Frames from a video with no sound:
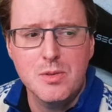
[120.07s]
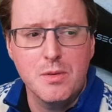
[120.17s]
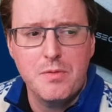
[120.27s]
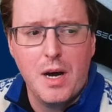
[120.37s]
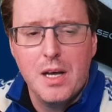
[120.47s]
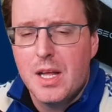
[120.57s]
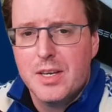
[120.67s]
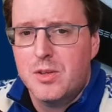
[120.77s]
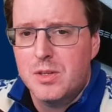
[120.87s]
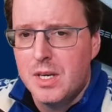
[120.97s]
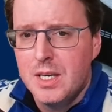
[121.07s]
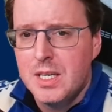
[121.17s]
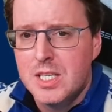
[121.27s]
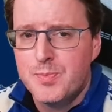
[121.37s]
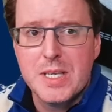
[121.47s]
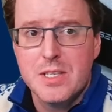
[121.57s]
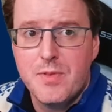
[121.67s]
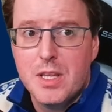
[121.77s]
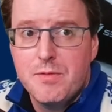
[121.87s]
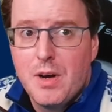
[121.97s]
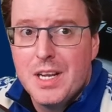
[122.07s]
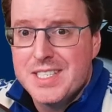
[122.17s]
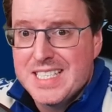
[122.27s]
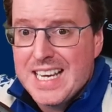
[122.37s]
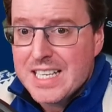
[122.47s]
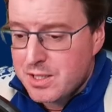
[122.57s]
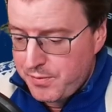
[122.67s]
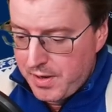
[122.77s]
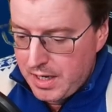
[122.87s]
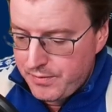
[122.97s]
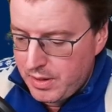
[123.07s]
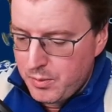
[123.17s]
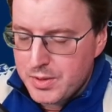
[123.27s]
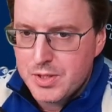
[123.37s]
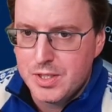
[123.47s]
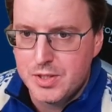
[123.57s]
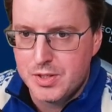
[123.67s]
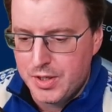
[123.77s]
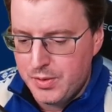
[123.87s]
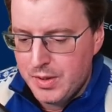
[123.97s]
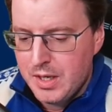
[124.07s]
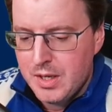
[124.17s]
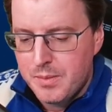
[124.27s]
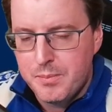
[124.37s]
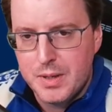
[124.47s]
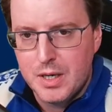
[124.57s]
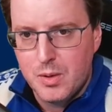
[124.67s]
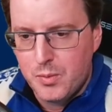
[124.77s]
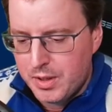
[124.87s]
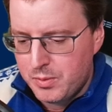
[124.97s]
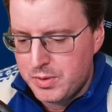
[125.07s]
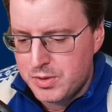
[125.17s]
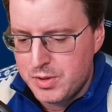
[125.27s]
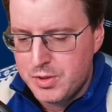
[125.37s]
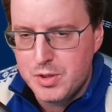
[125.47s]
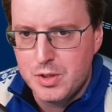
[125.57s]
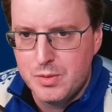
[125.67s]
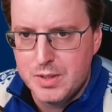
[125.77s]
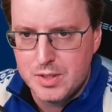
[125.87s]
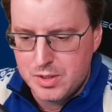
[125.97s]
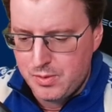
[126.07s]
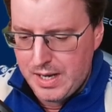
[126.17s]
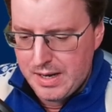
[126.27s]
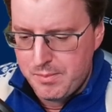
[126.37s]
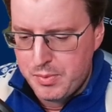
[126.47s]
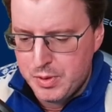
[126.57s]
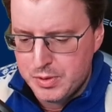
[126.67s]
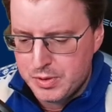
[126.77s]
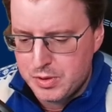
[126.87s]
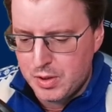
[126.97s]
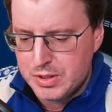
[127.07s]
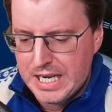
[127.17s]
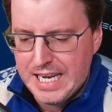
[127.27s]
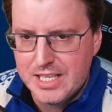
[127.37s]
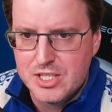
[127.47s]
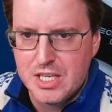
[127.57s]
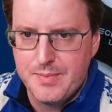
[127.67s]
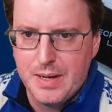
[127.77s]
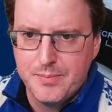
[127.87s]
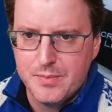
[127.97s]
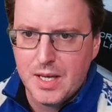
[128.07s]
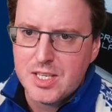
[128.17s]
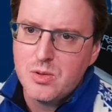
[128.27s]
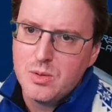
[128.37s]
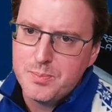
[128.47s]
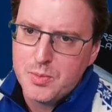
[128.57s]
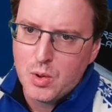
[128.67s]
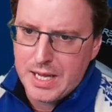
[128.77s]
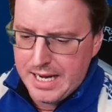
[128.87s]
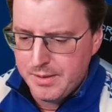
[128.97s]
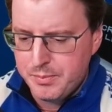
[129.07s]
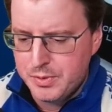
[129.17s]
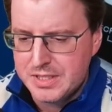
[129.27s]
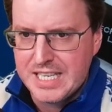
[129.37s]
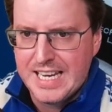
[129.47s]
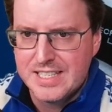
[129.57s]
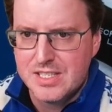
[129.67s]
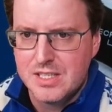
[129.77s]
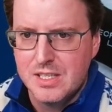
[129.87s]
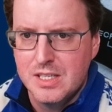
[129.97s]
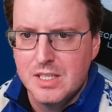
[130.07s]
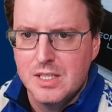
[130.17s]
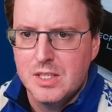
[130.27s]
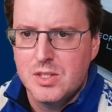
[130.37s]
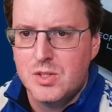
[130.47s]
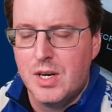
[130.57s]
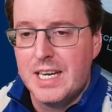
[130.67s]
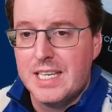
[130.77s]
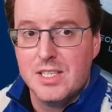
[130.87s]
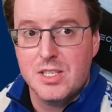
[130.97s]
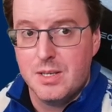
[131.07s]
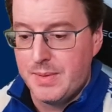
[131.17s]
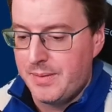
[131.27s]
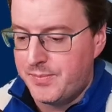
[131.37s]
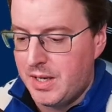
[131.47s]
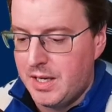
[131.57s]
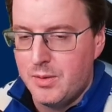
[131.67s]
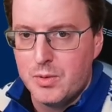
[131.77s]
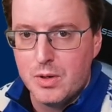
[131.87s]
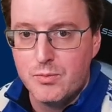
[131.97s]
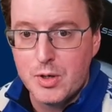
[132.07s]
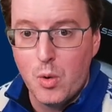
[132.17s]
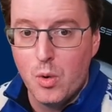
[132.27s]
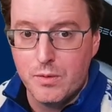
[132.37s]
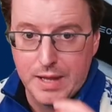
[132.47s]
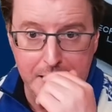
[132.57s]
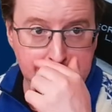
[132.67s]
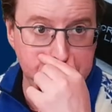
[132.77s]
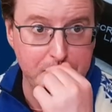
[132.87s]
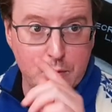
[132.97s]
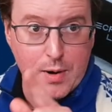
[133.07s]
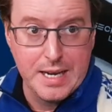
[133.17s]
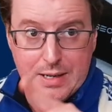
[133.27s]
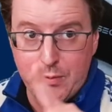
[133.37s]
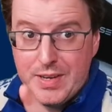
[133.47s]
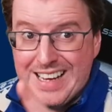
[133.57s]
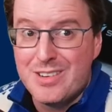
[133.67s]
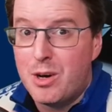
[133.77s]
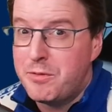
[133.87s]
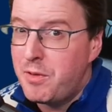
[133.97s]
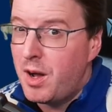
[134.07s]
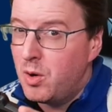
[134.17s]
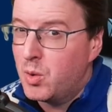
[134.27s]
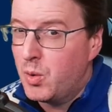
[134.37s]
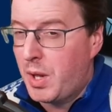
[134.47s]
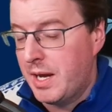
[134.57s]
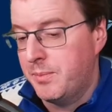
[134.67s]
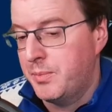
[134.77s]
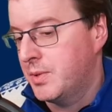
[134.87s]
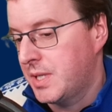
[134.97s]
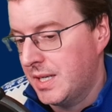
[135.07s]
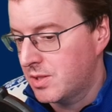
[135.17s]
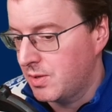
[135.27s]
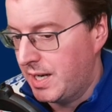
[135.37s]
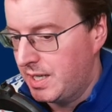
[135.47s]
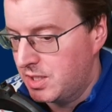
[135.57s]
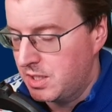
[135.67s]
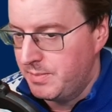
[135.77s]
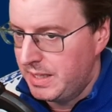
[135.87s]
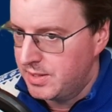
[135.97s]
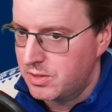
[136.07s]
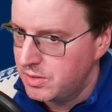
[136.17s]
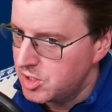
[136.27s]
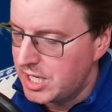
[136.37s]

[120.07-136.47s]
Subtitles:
it to a file. I could specify the file as a text file if I wanted to, but what I want to do is do output.html. Actually, we'll call it output test.html. We'll go and run all of that. Great, and we've now got a file called output test.html. Let's go and